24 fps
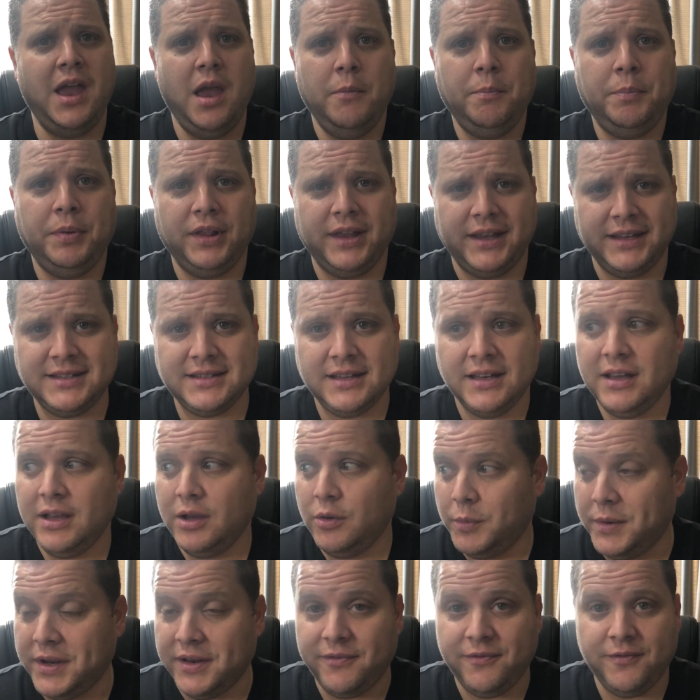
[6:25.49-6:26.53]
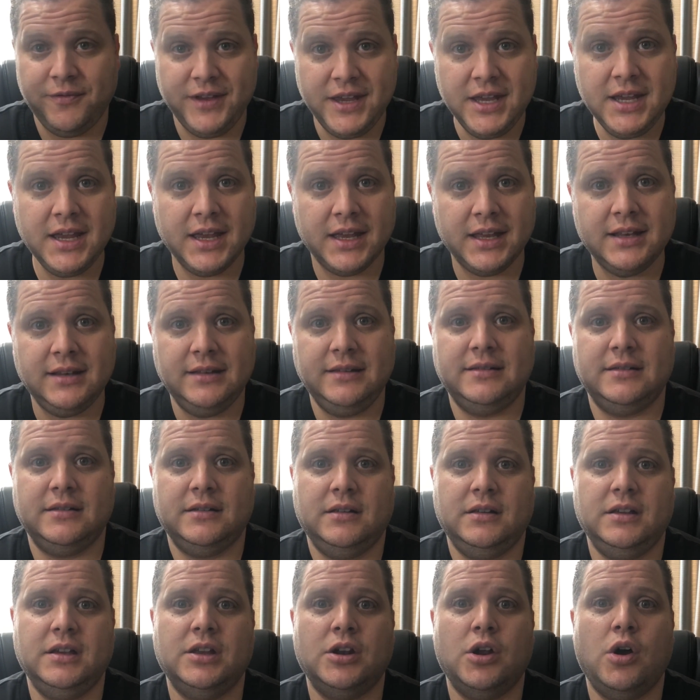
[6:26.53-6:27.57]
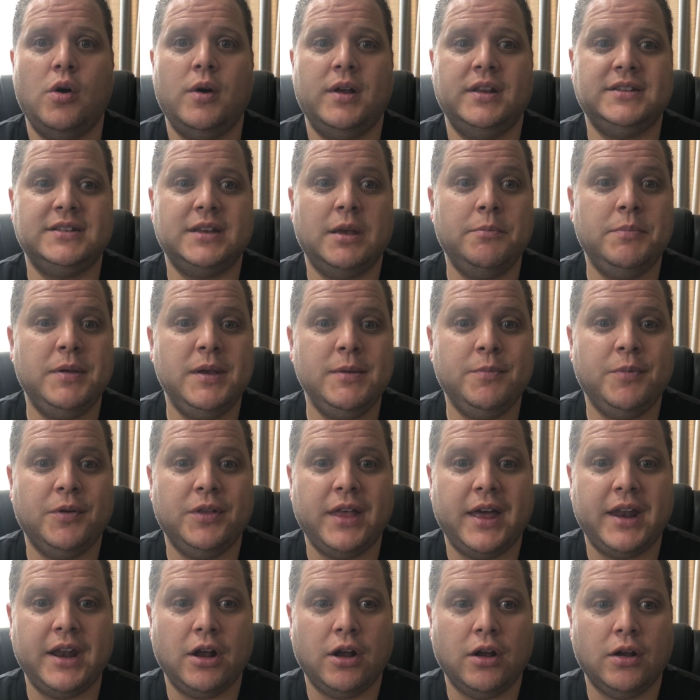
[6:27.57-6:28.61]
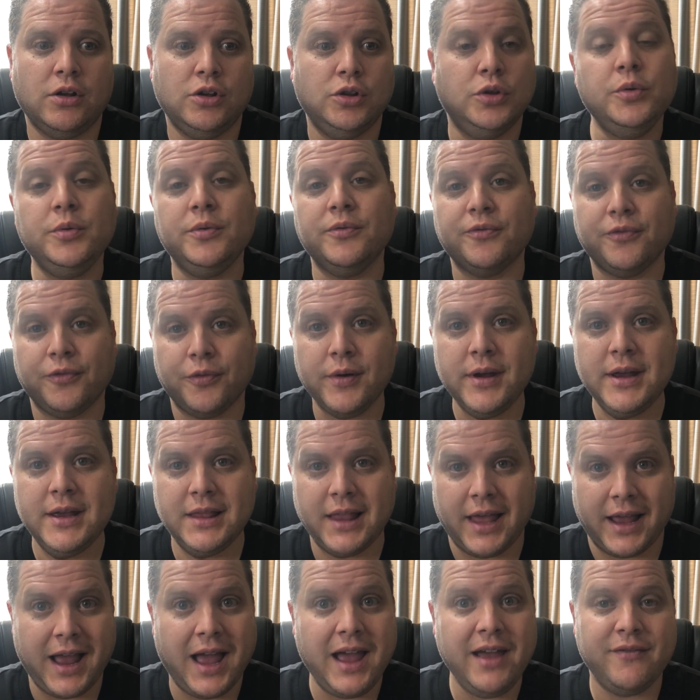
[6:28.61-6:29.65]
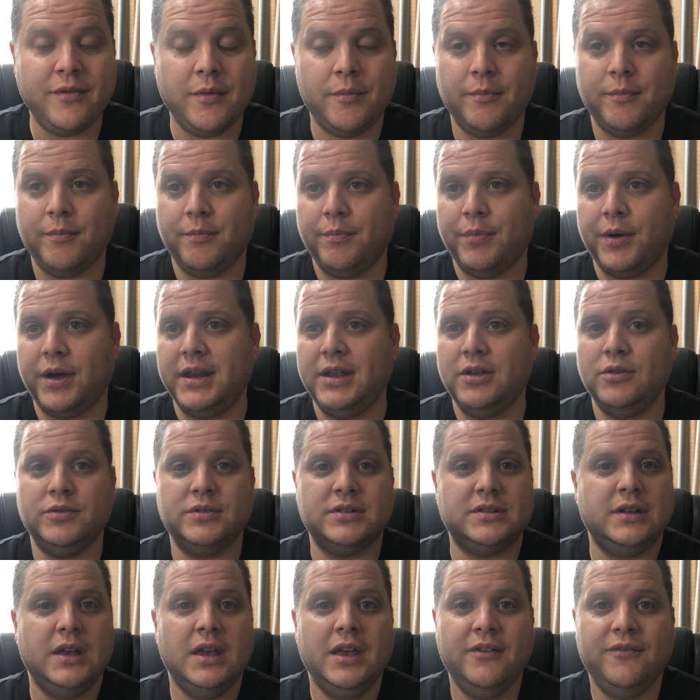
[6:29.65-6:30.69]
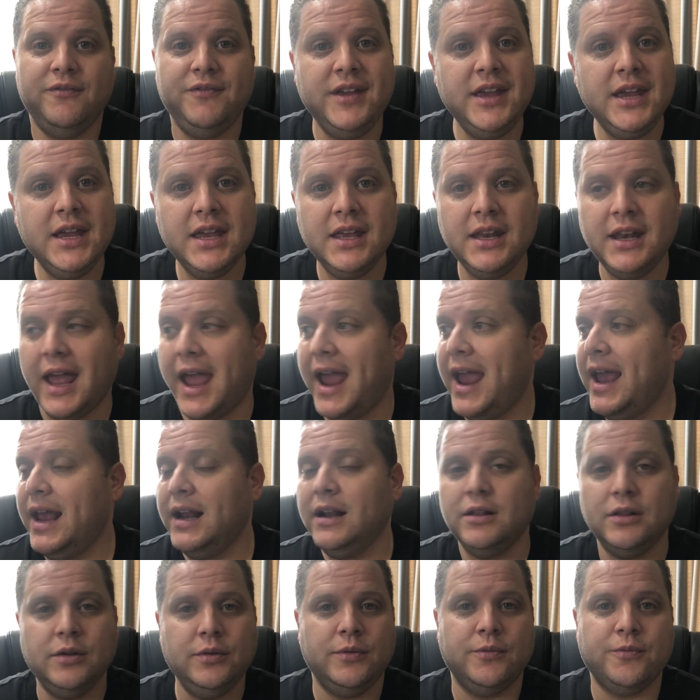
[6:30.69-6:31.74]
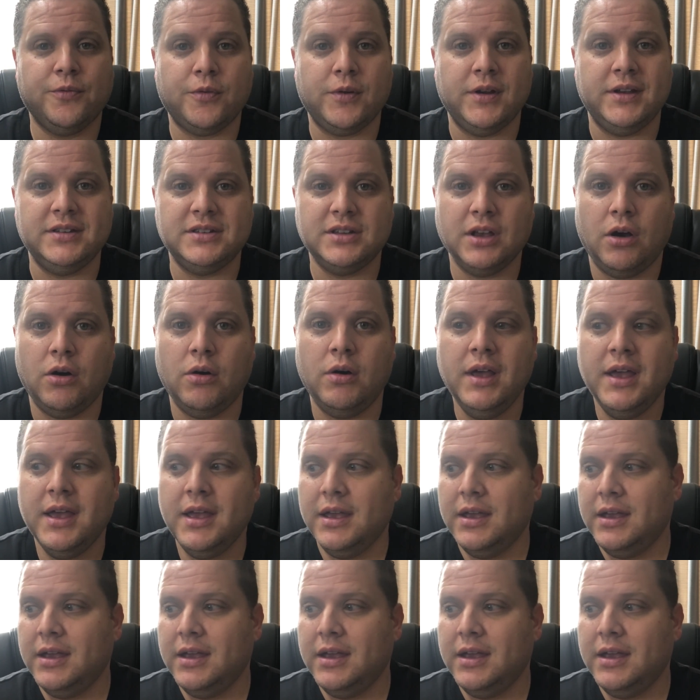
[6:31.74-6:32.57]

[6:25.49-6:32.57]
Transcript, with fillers: and plus with vegans you know and some people that are gluten free like i have a buddy who's vegan and gluten free so